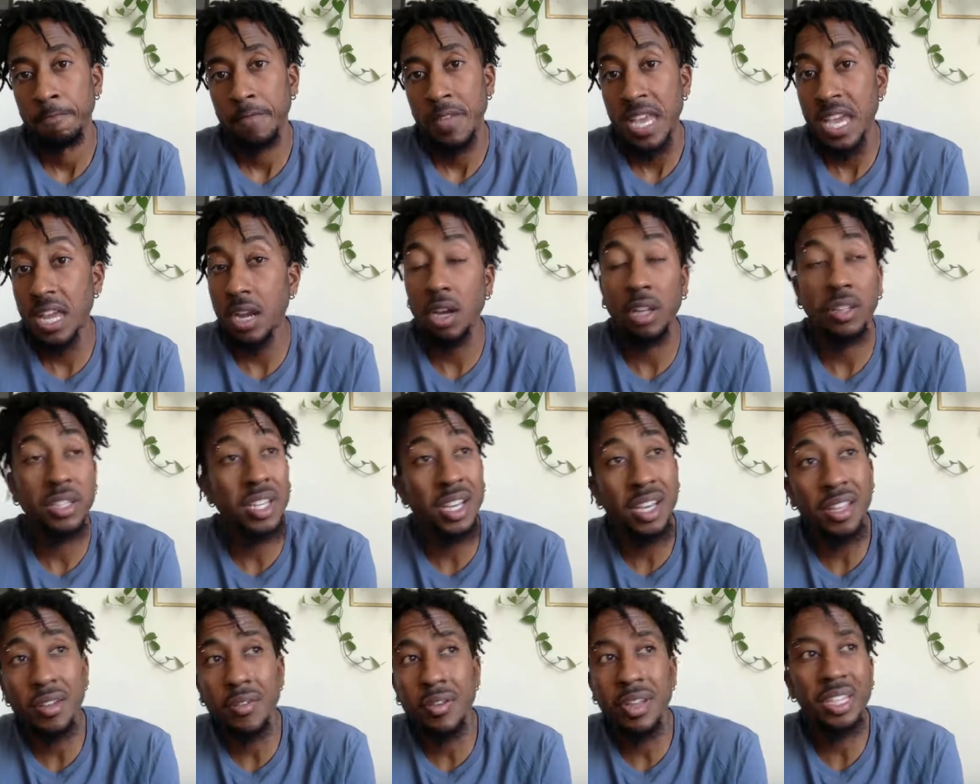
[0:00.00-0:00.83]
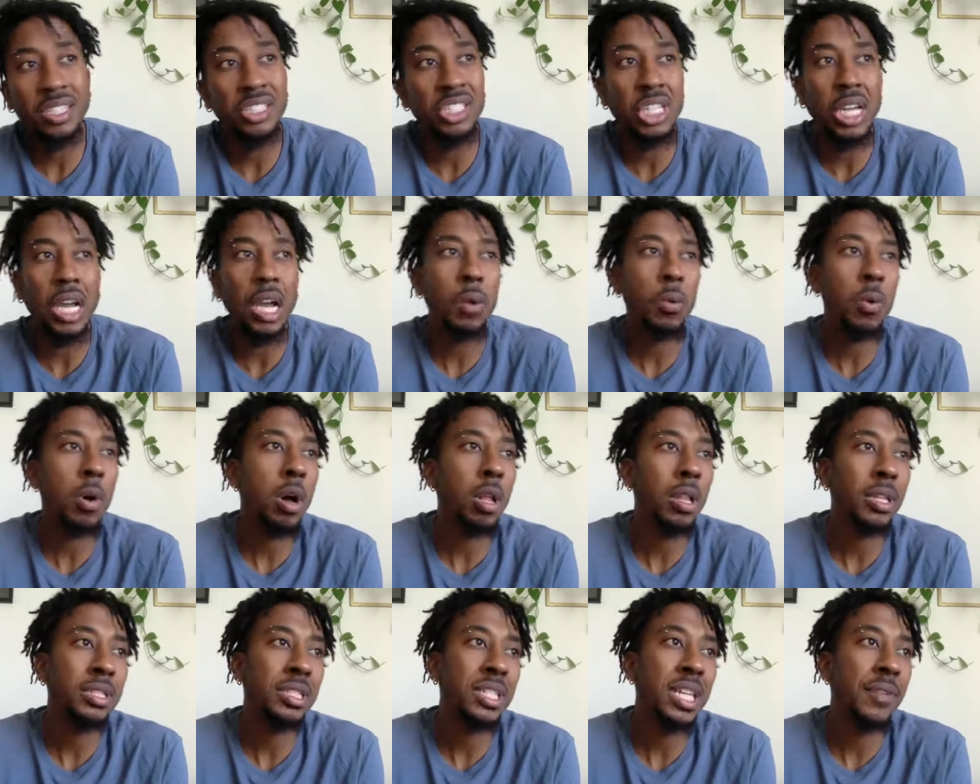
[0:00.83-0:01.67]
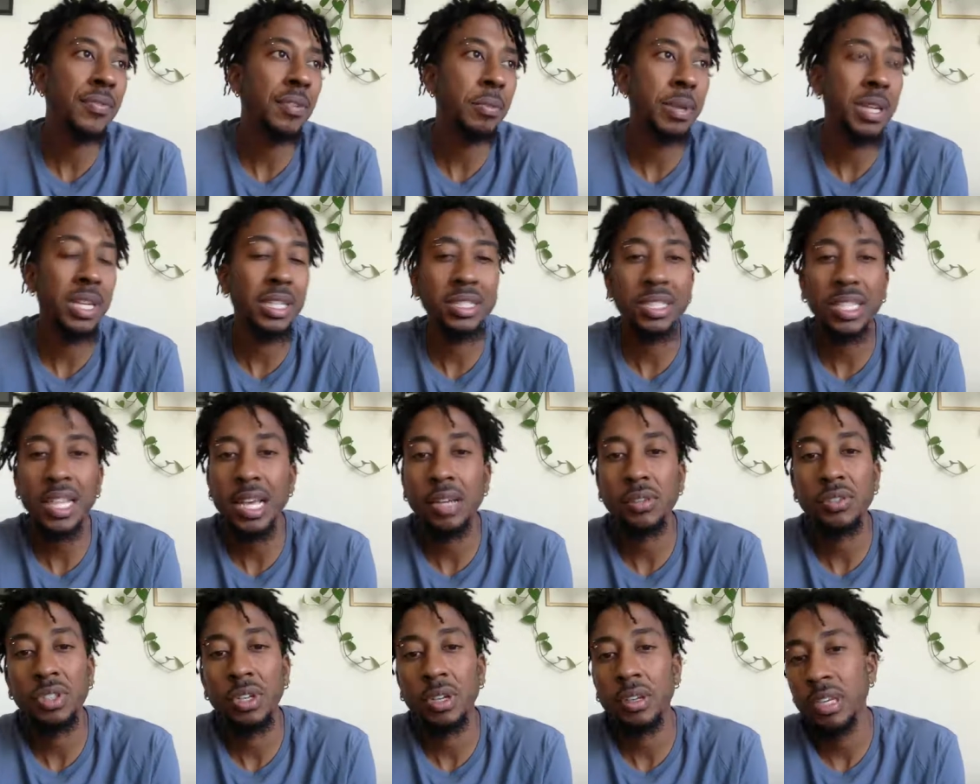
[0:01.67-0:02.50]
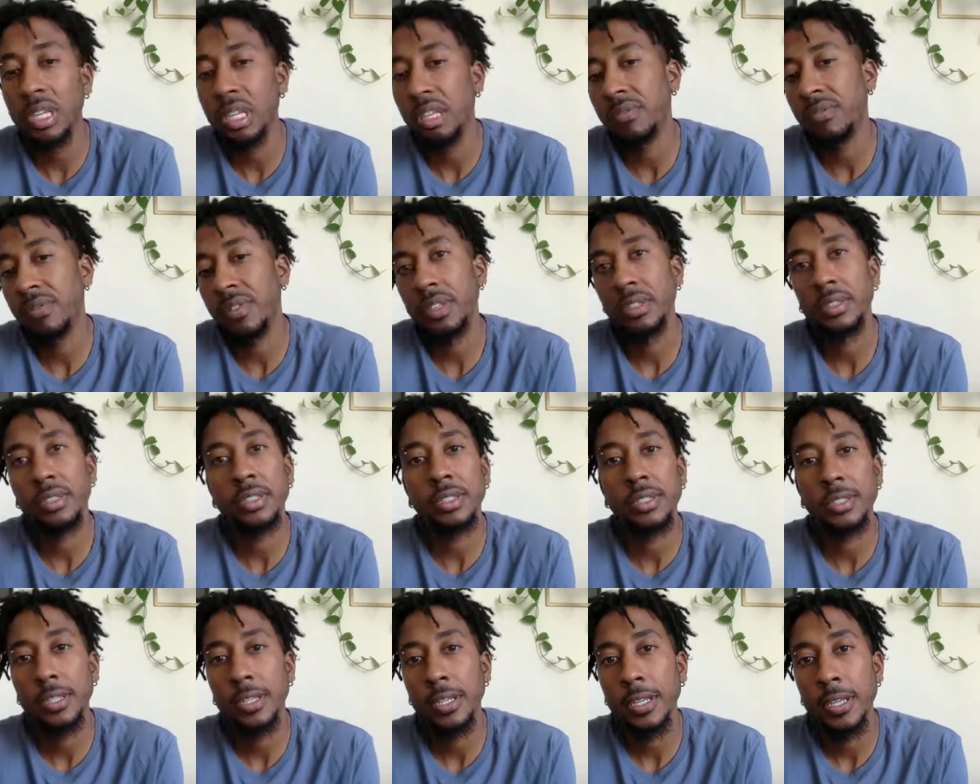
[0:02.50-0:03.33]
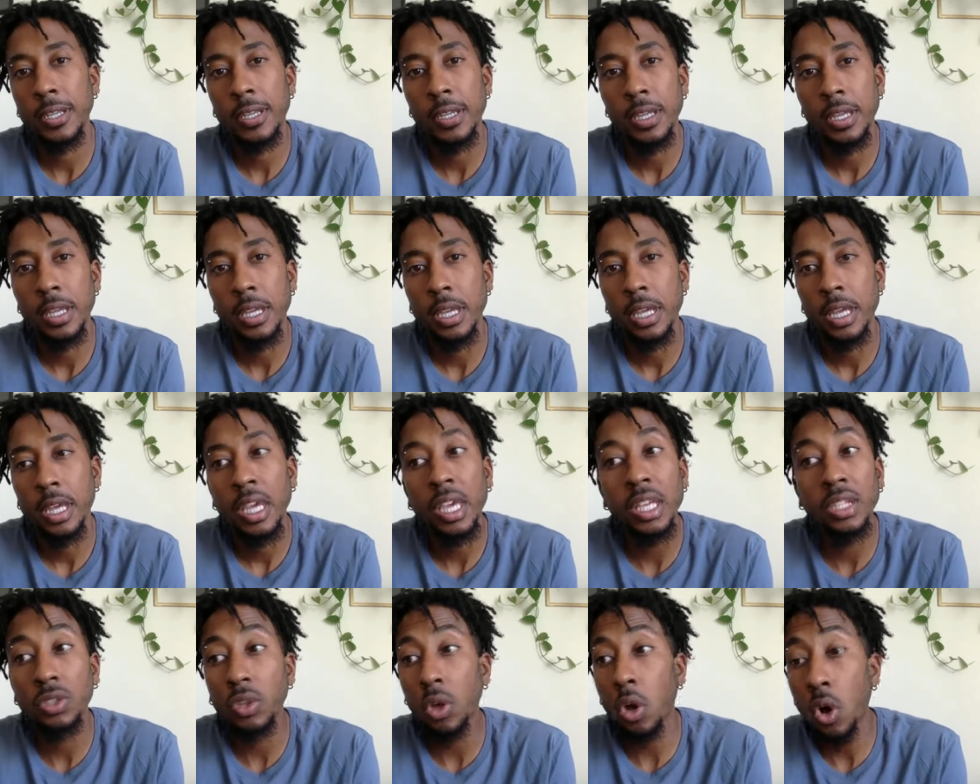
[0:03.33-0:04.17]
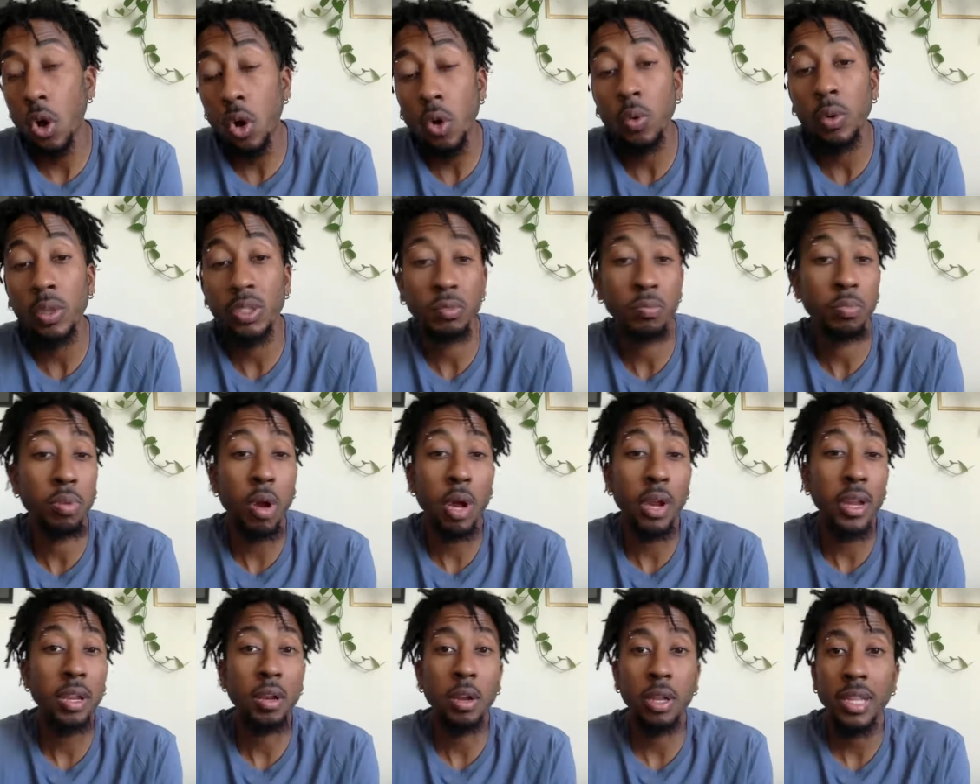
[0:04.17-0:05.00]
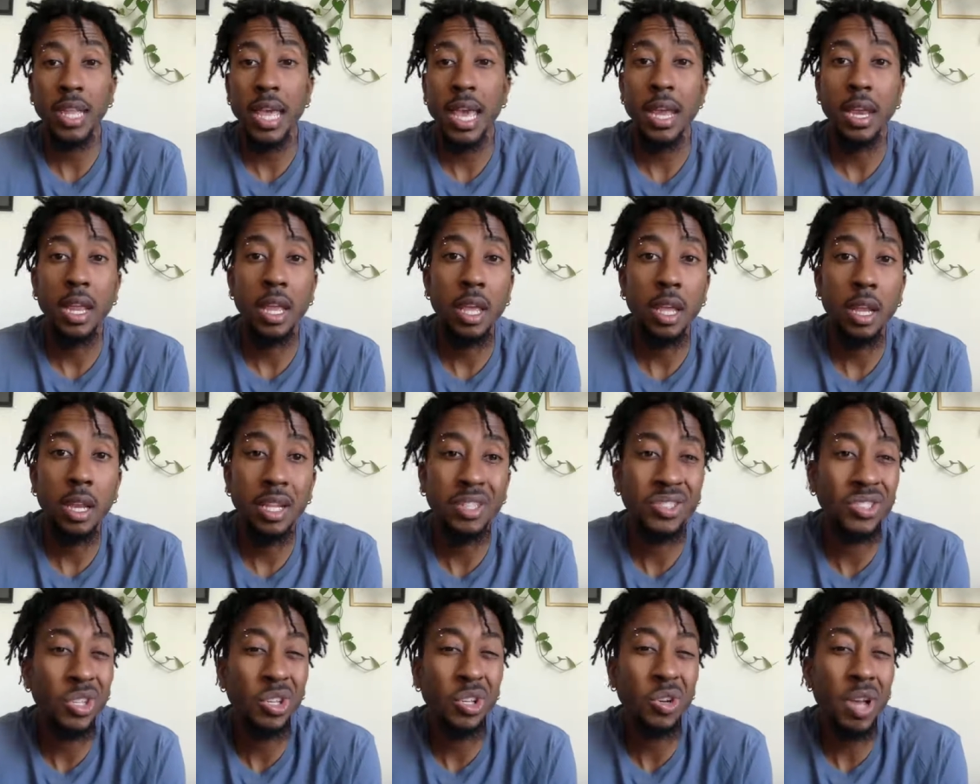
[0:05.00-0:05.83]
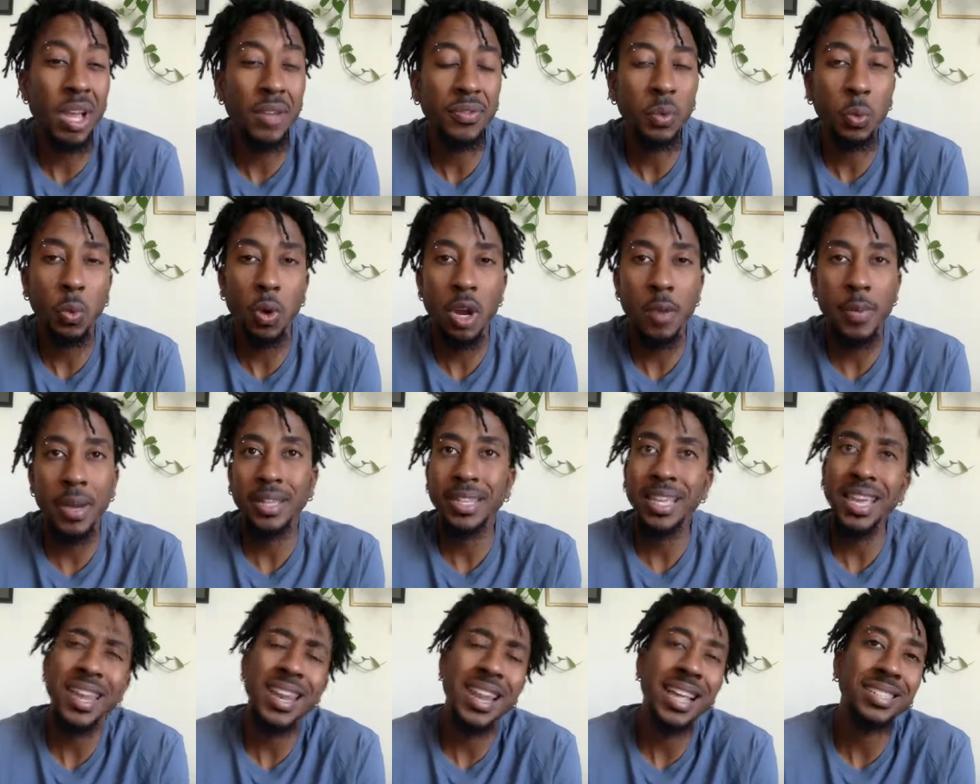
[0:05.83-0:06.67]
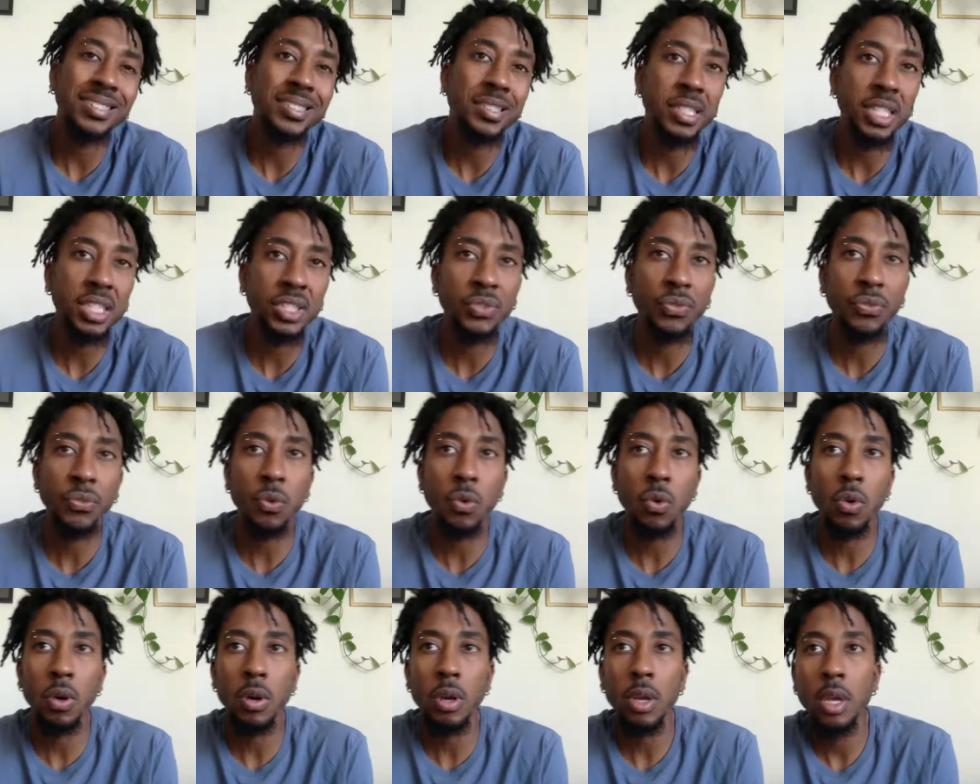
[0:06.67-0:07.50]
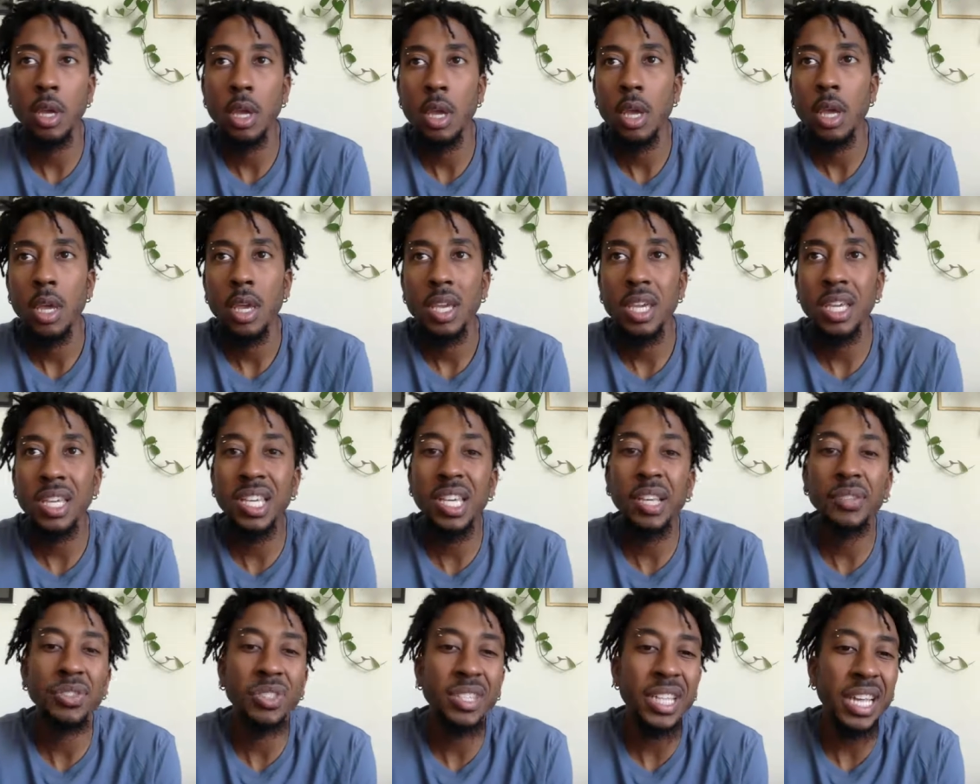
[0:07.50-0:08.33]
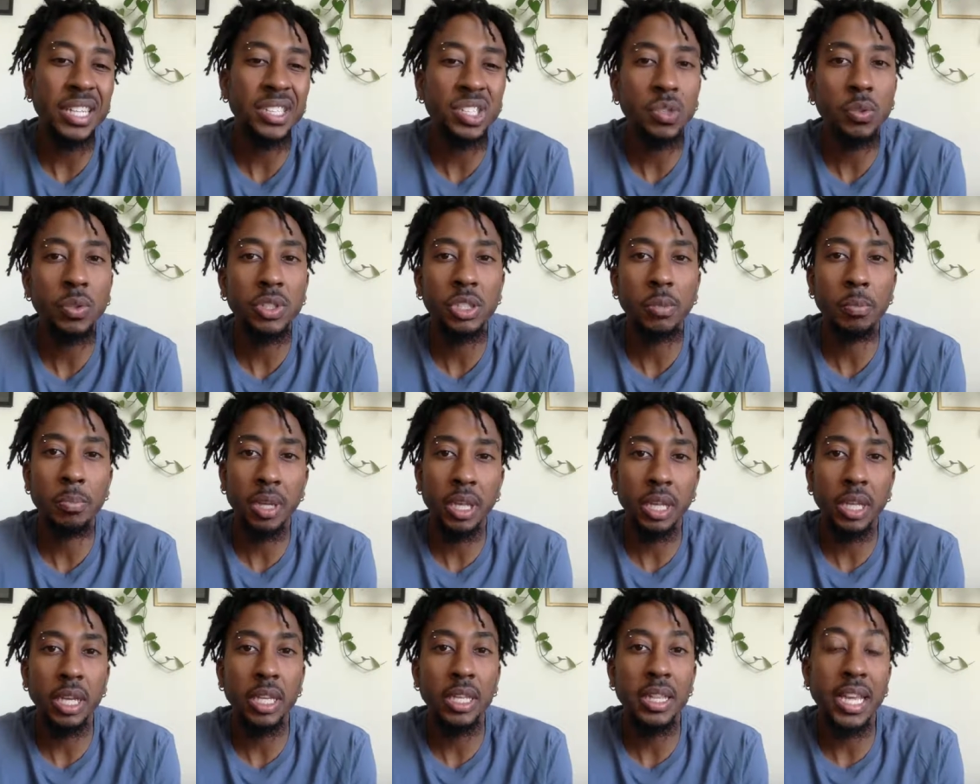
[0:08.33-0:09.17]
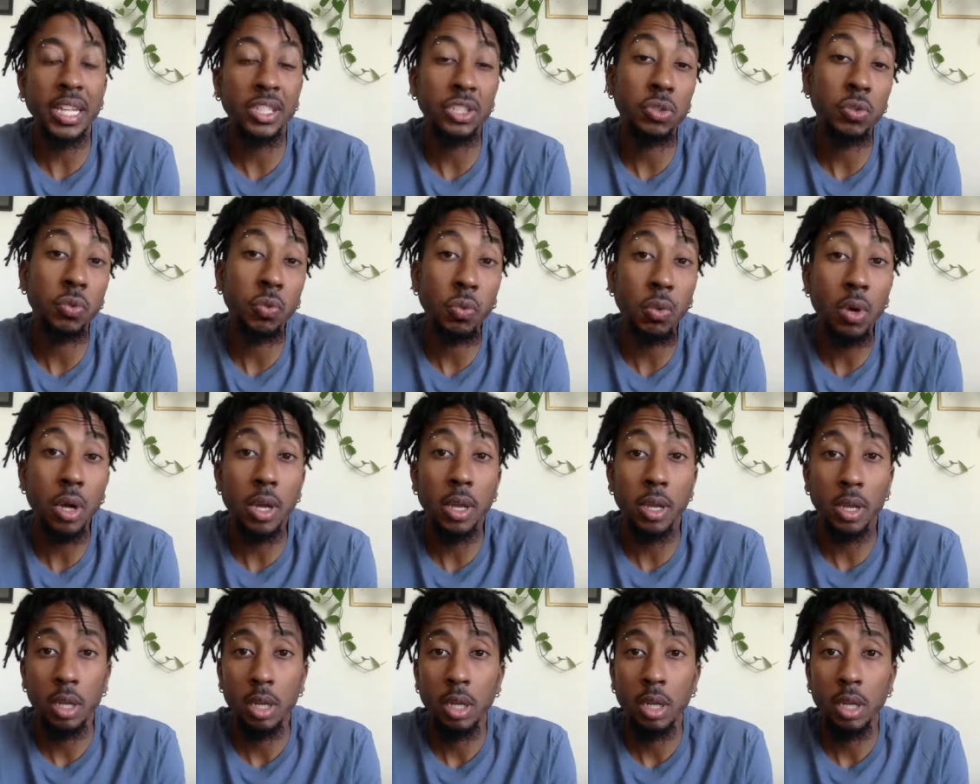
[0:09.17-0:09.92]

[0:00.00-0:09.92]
And on the other end, John Wall has never been a slouch on defense. He's always brought it on that end. So you don't have to worry about that. And at 6'4", he gives you that switchability that you want